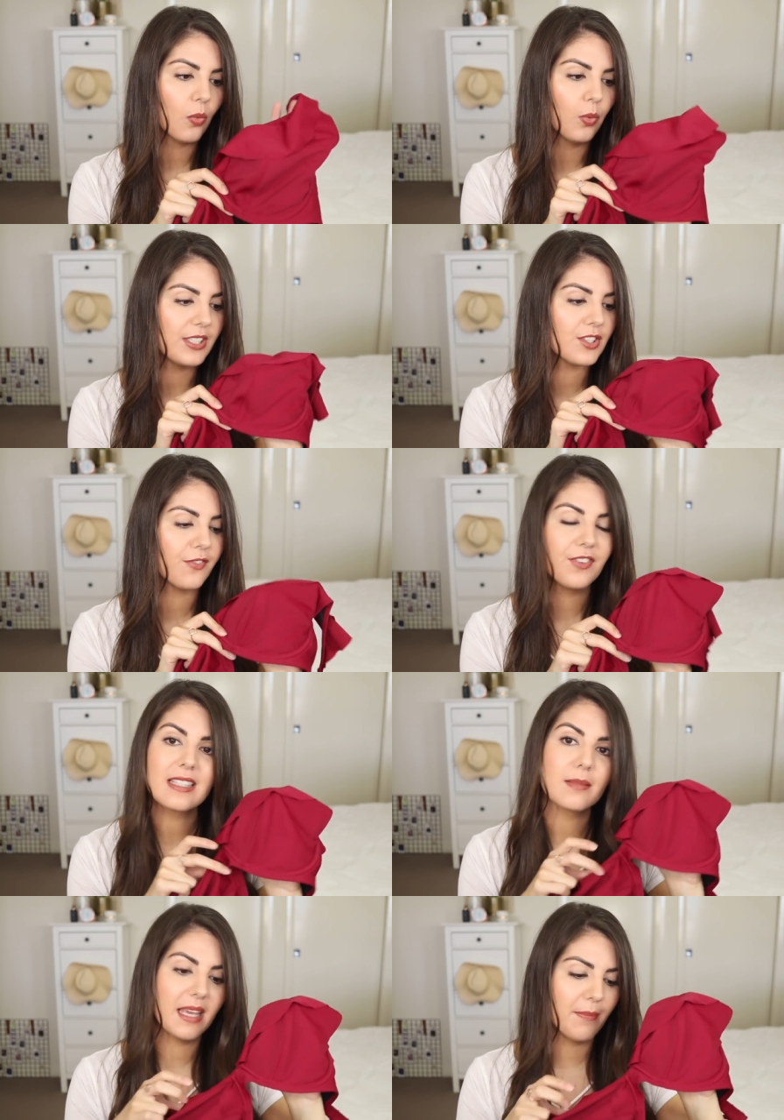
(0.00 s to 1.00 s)
which
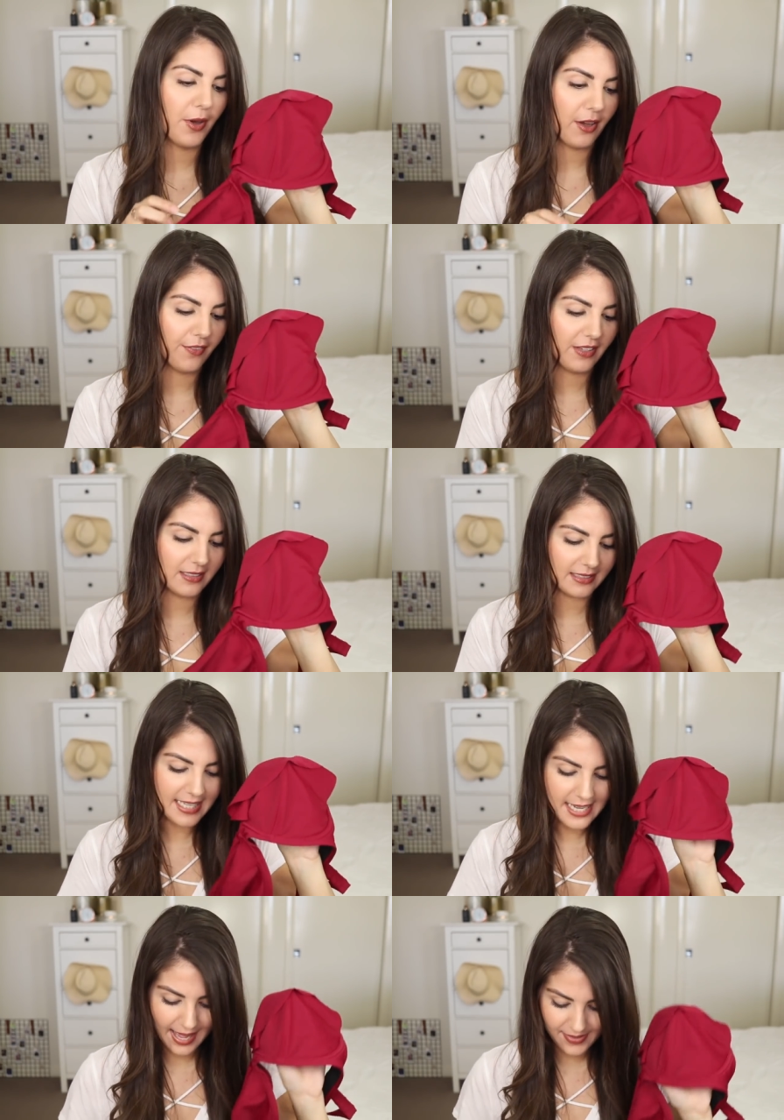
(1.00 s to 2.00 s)
fits me
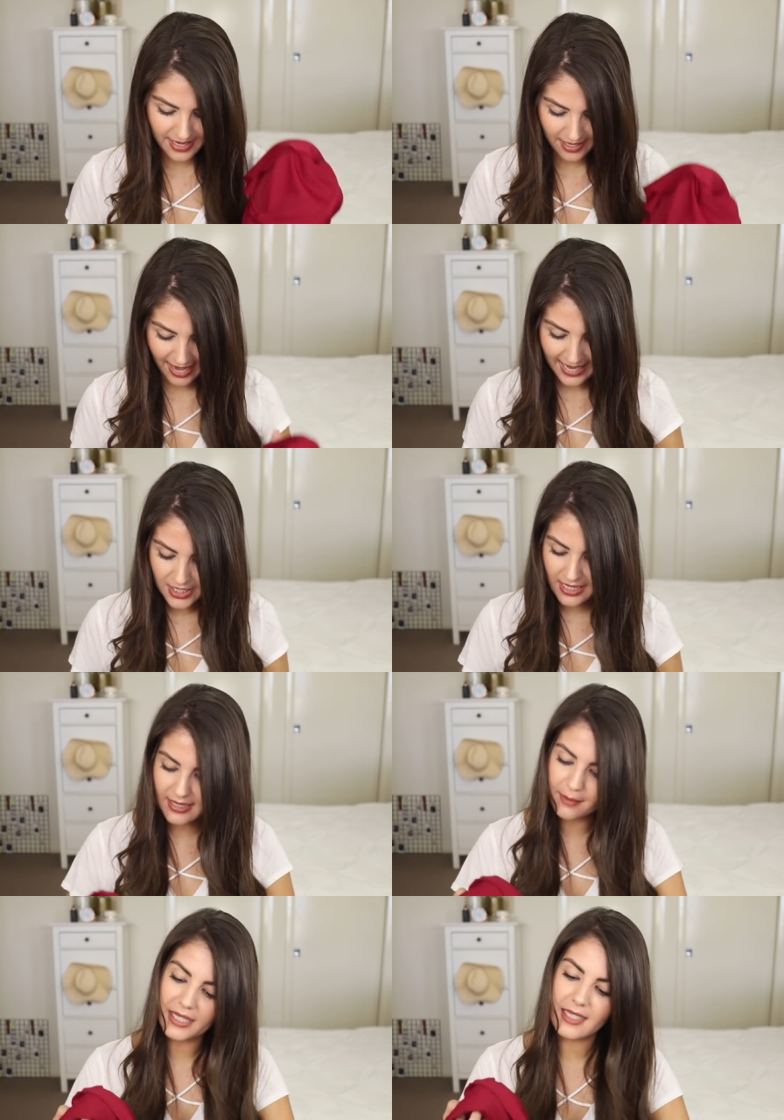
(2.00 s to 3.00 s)
perfectly, and then I actually
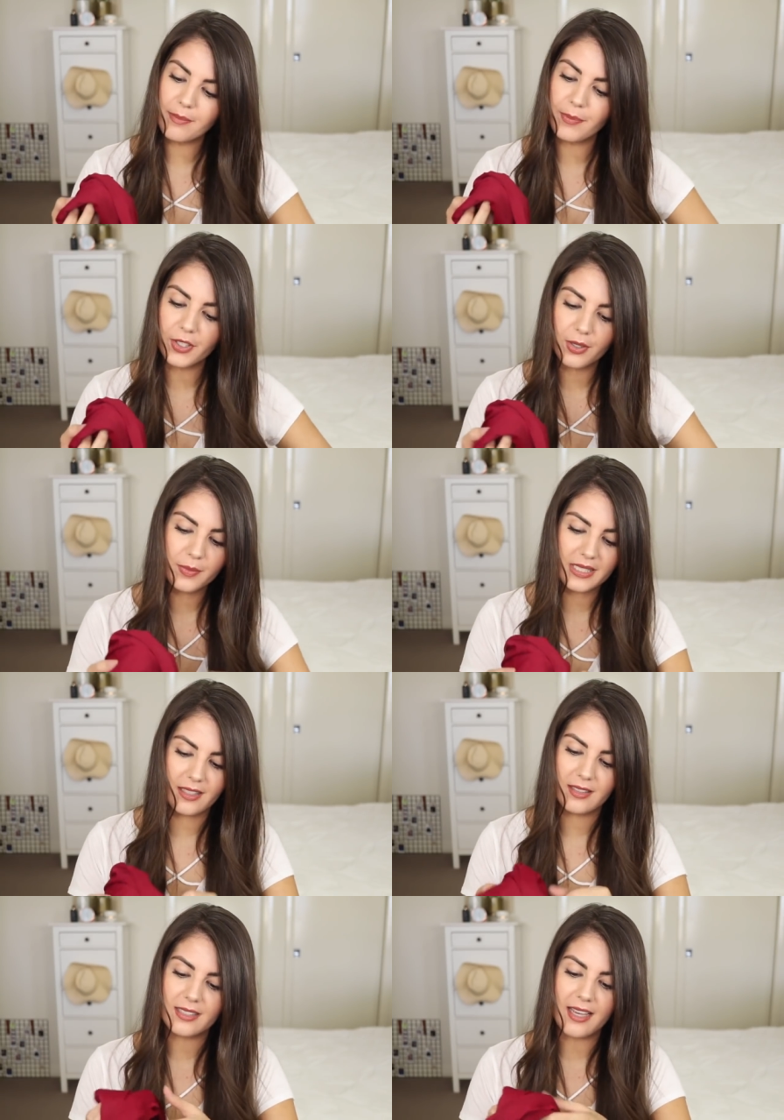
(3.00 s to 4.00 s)
ended up getting the bottoms
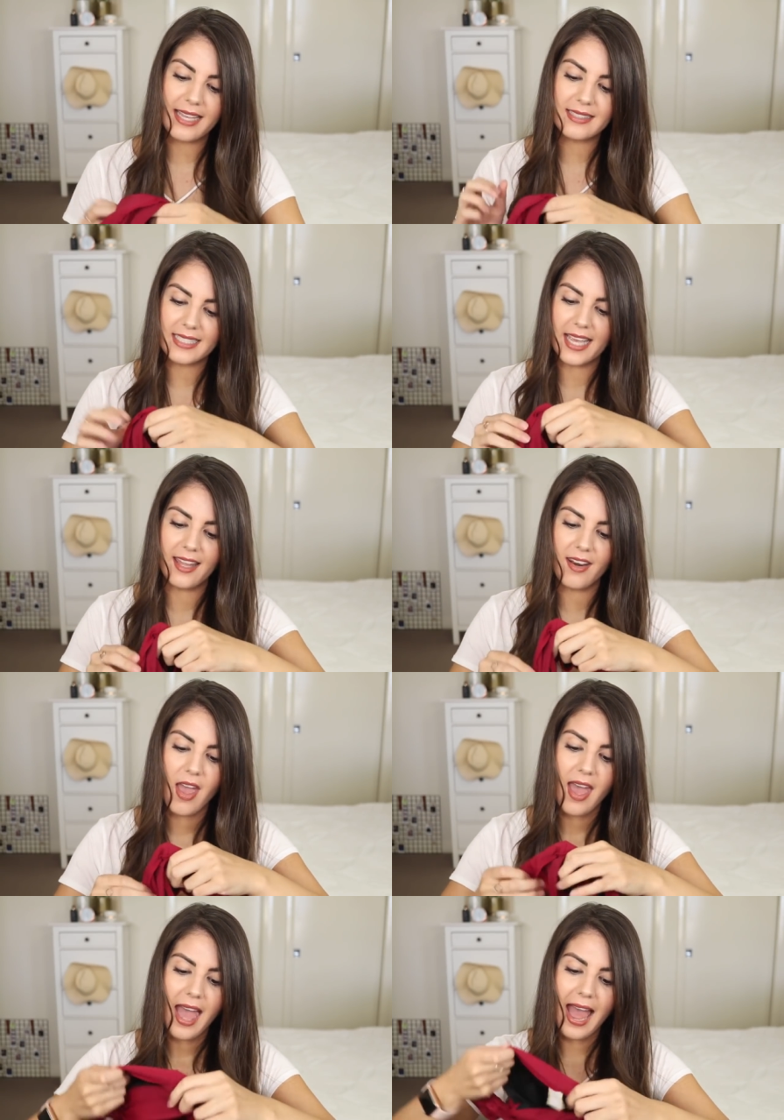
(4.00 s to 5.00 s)
in the size
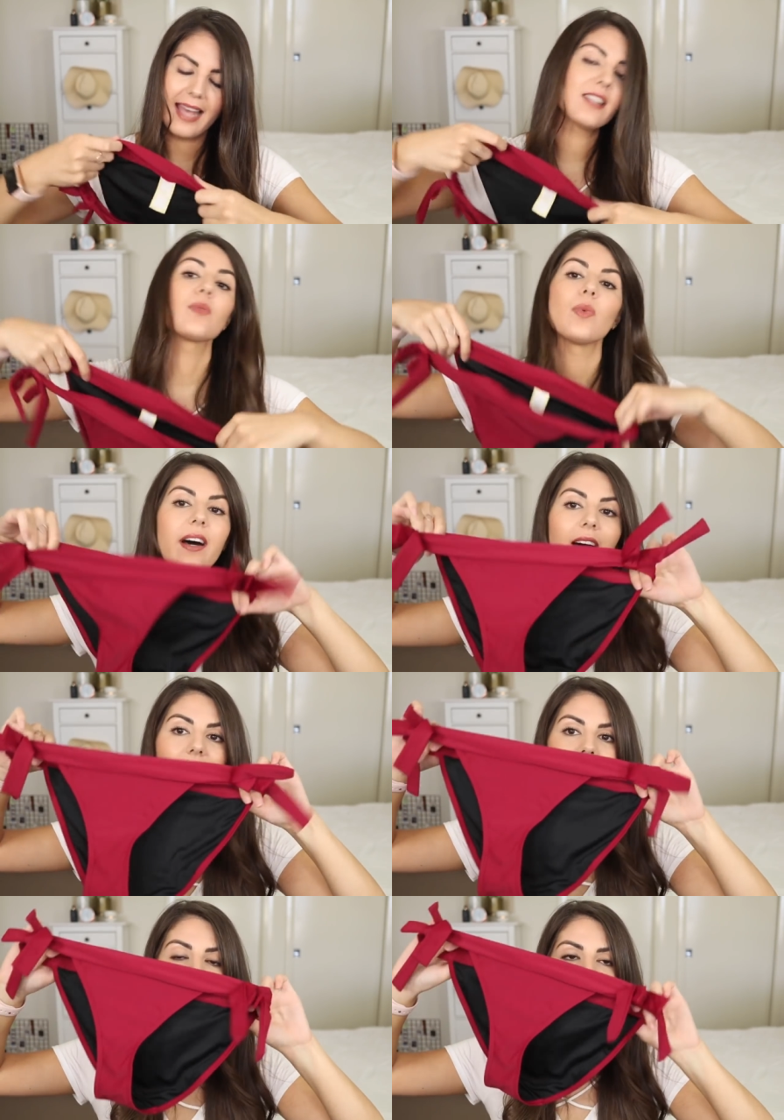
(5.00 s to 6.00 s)
10 as
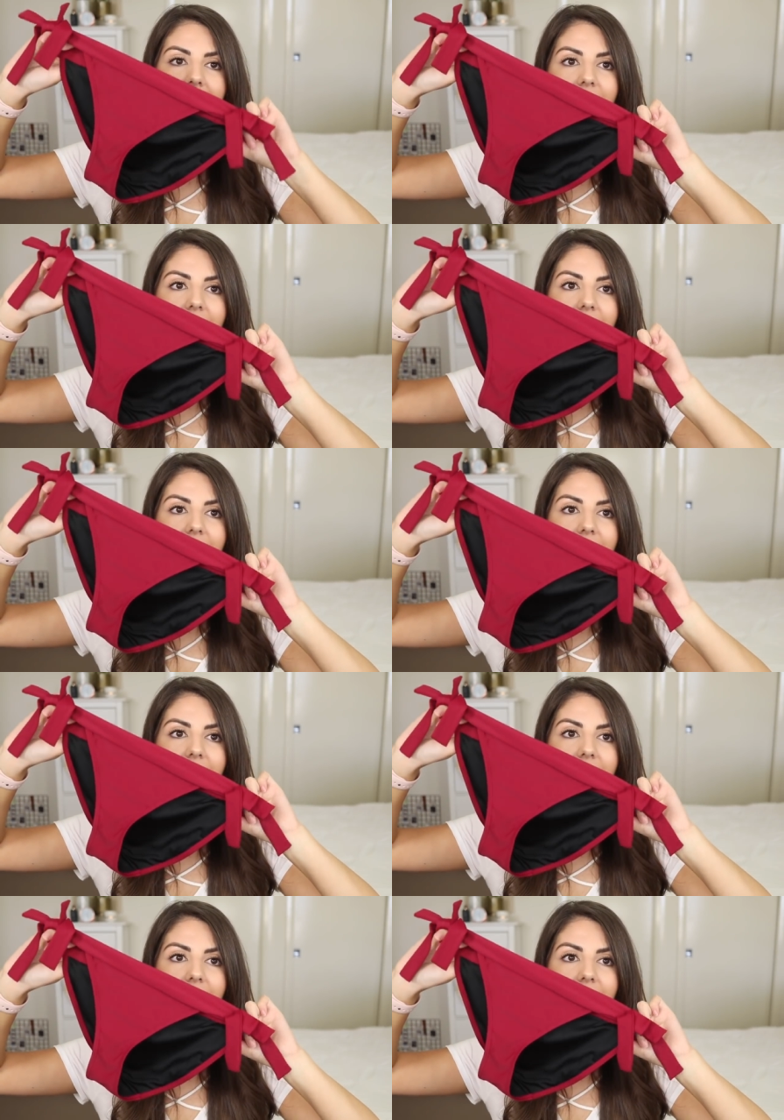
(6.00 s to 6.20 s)
well.